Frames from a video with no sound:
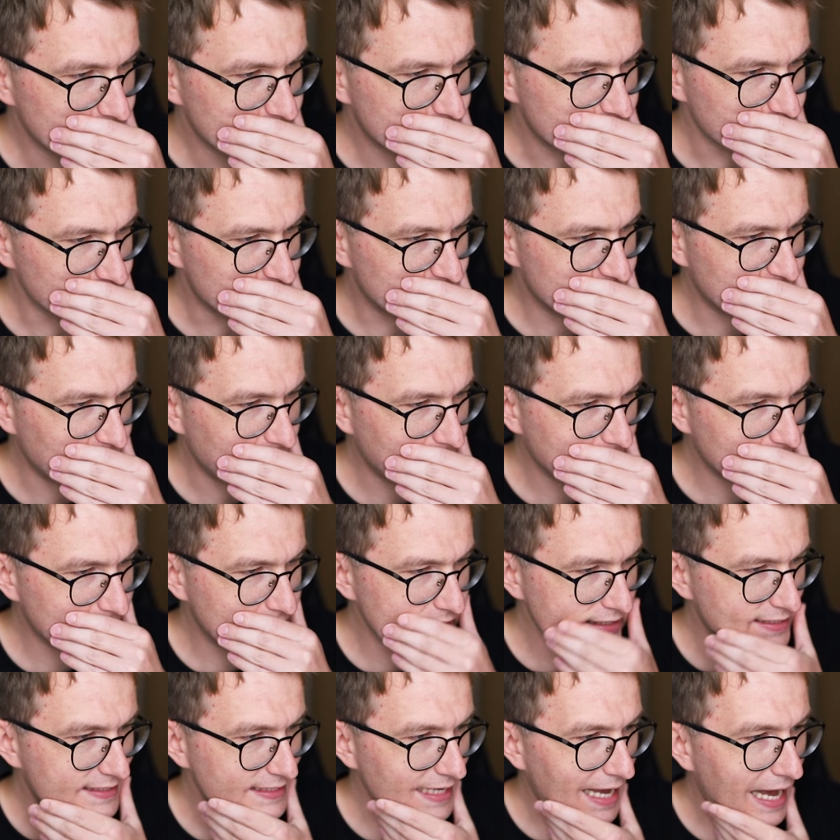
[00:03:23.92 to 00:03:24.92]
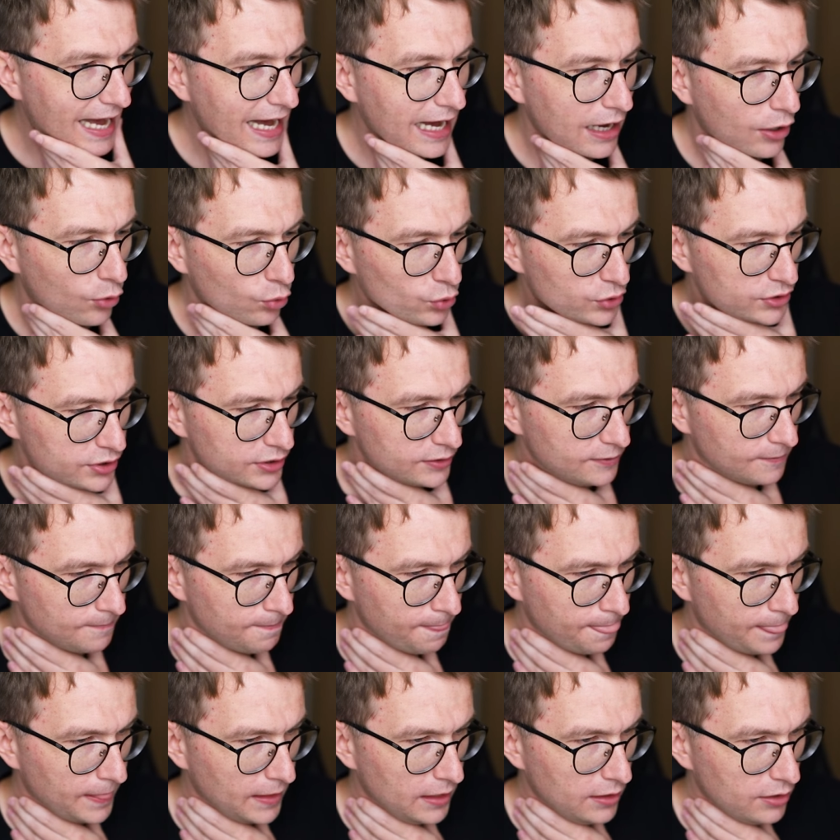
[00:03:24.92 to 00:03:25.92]
So check this out.
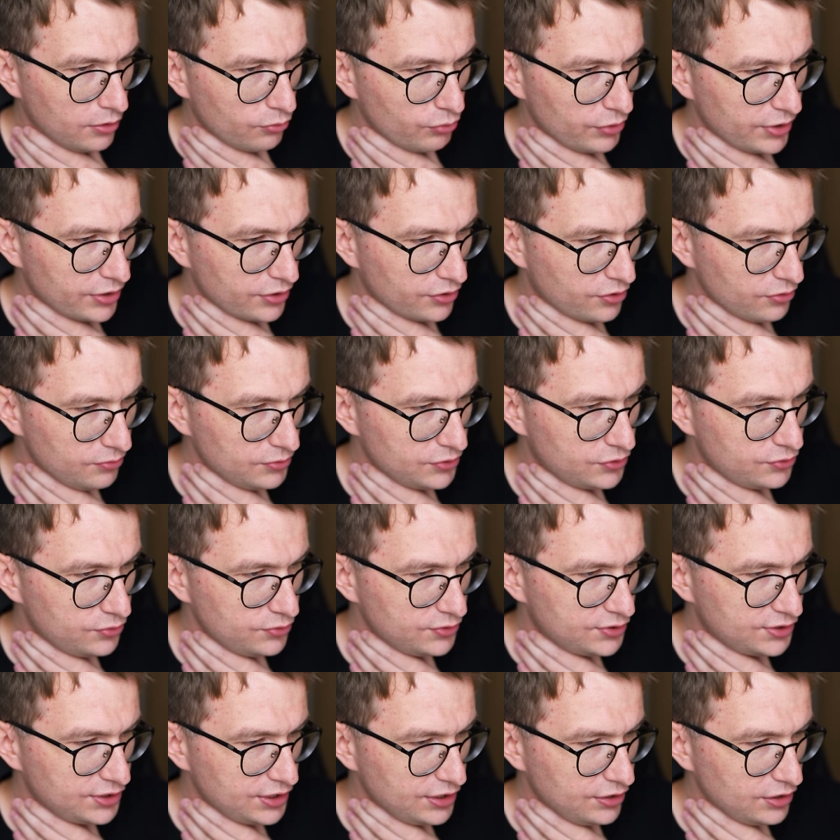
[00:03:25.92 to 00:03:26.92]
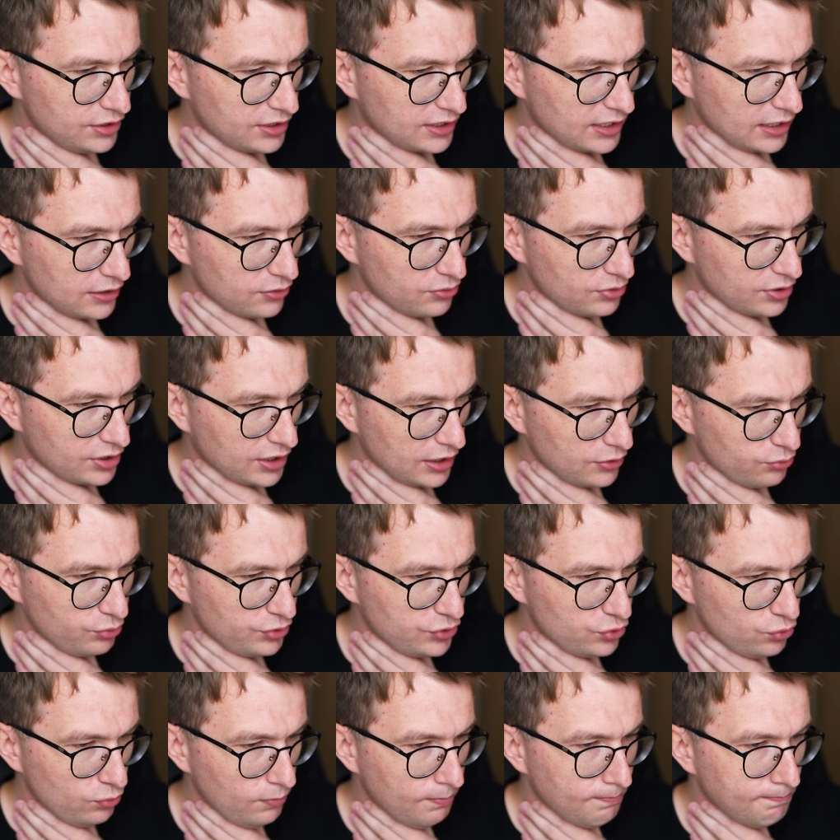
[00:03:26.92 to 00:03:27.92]
We are going to see, can
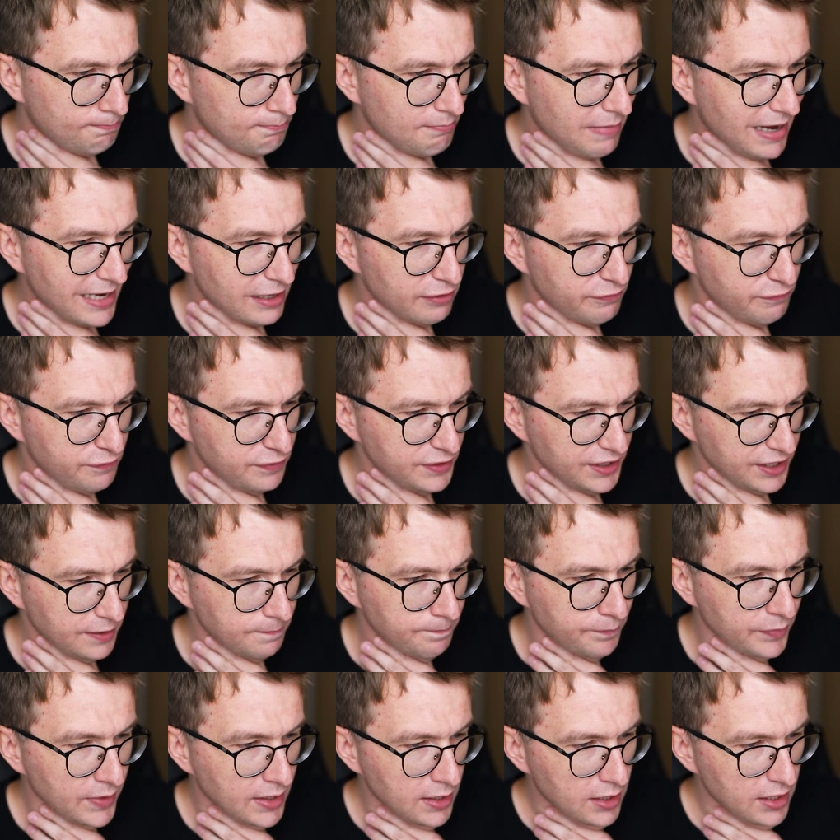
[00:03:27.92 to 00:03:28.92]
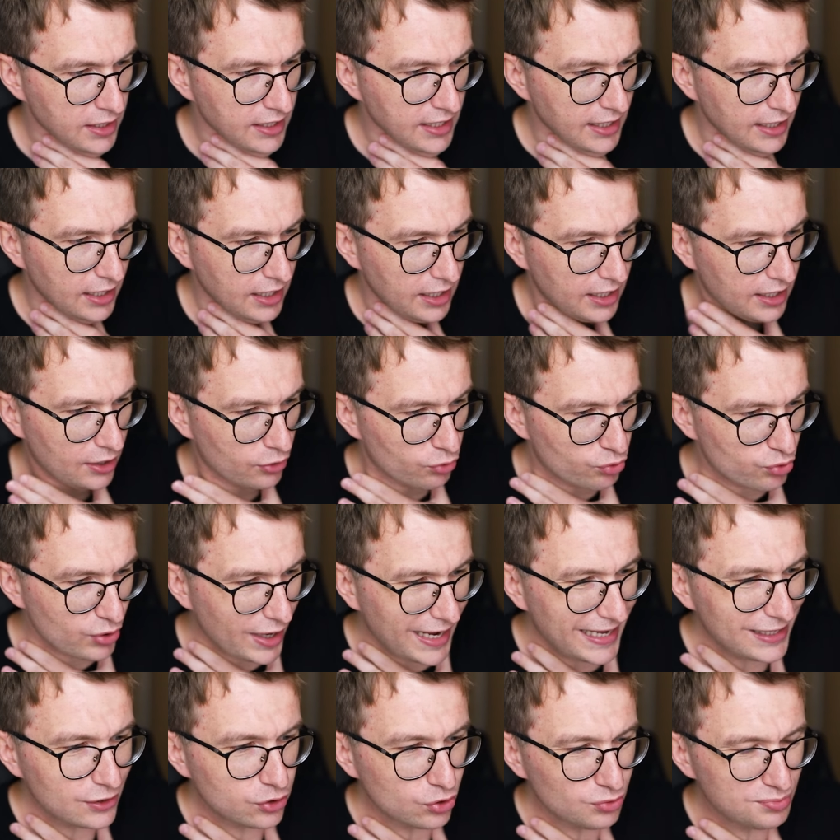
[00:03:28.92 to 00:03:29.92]
we do monthly?
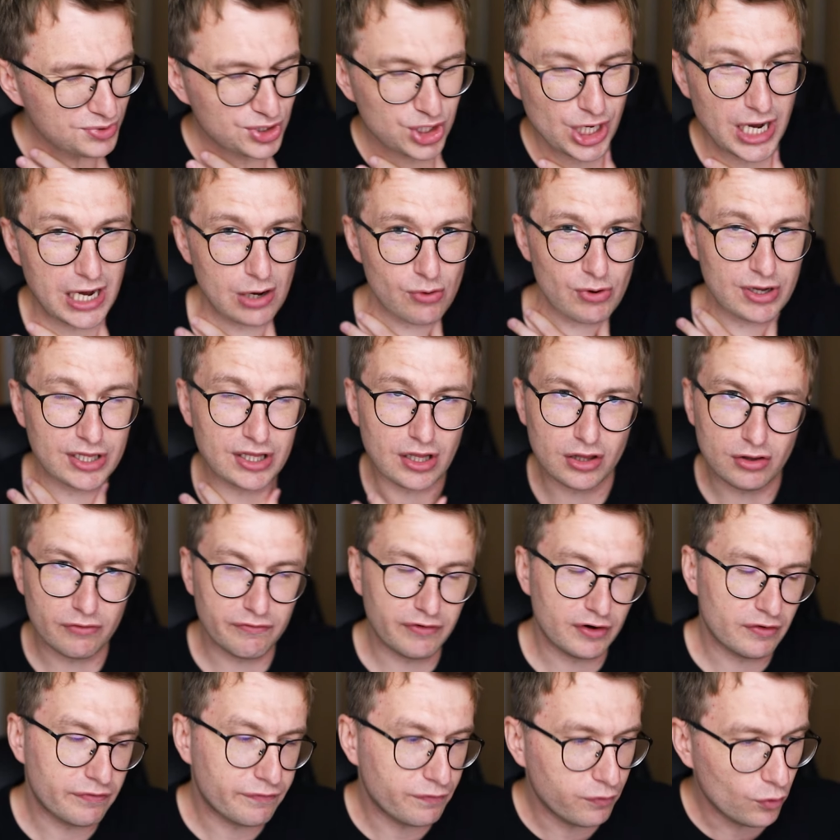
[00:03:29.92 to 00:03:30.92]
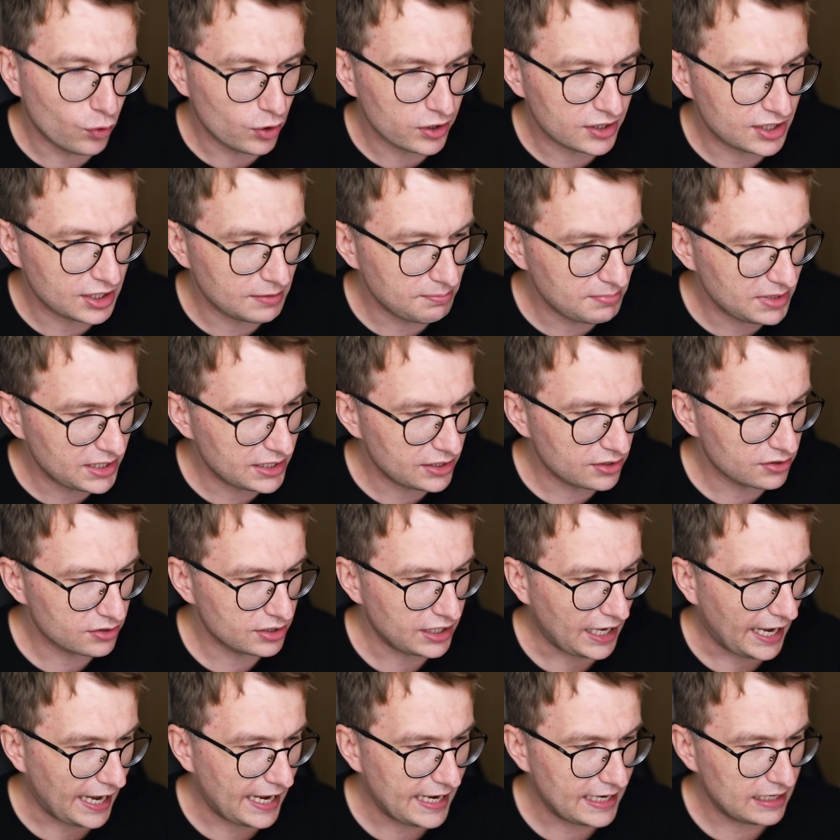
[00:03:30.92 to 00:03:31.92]
Radium generated over 40
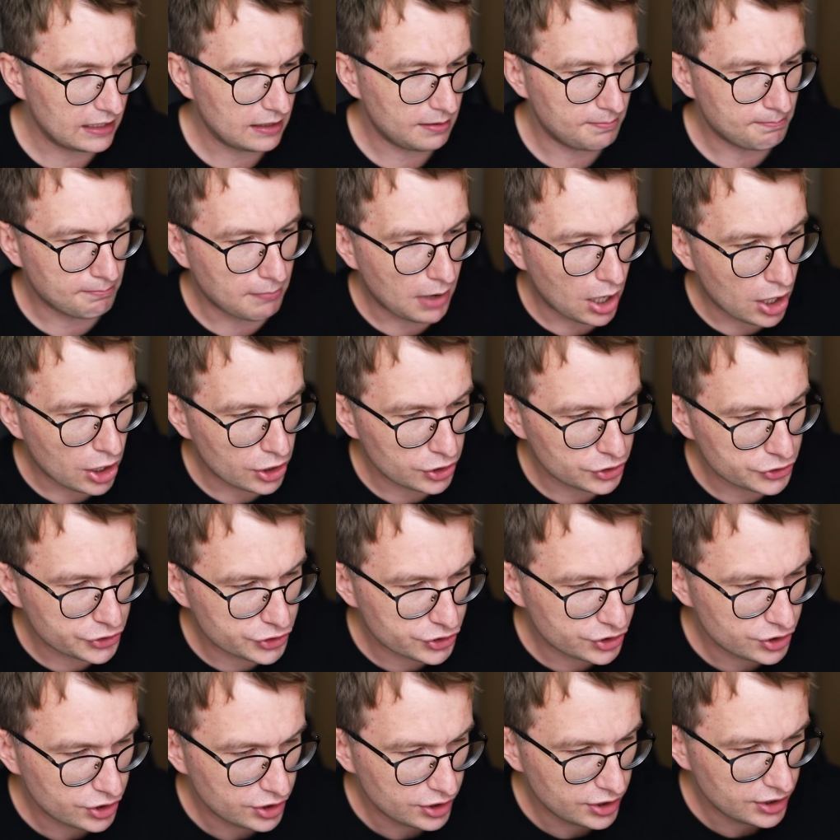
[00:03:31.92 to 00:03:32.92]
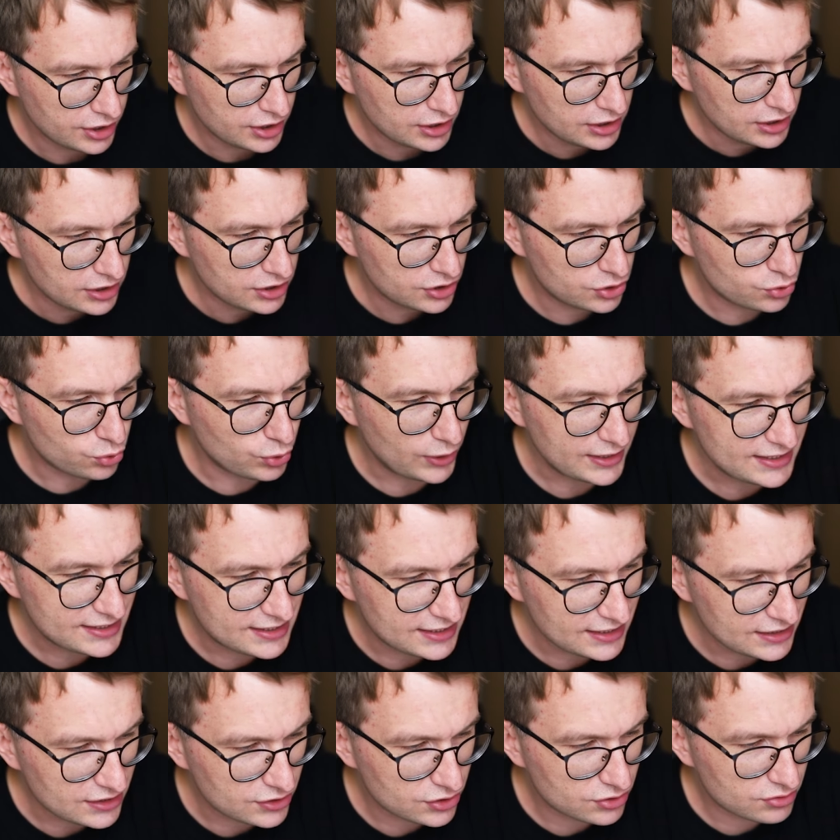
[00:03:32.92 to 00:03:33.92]
million in March,
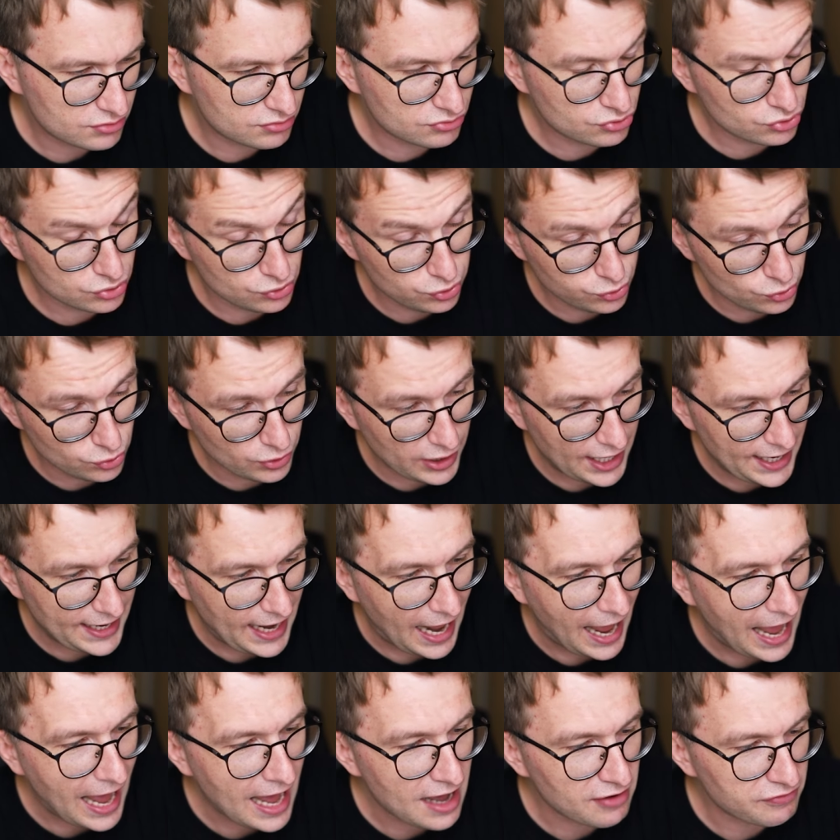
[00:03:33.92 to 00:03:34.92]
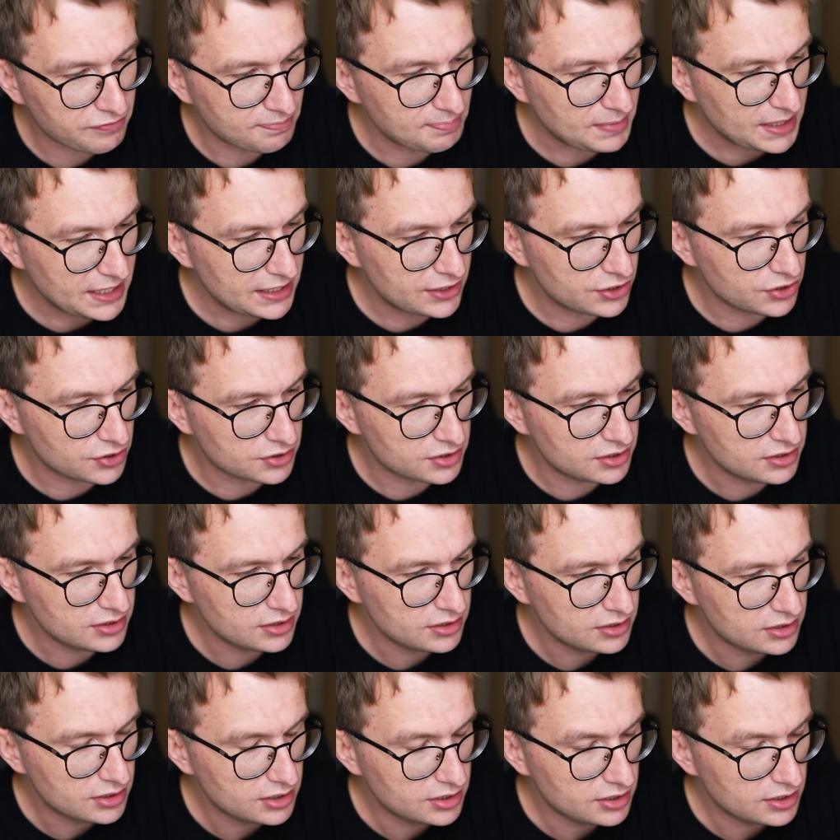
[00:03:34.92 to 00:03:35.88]
22.5 million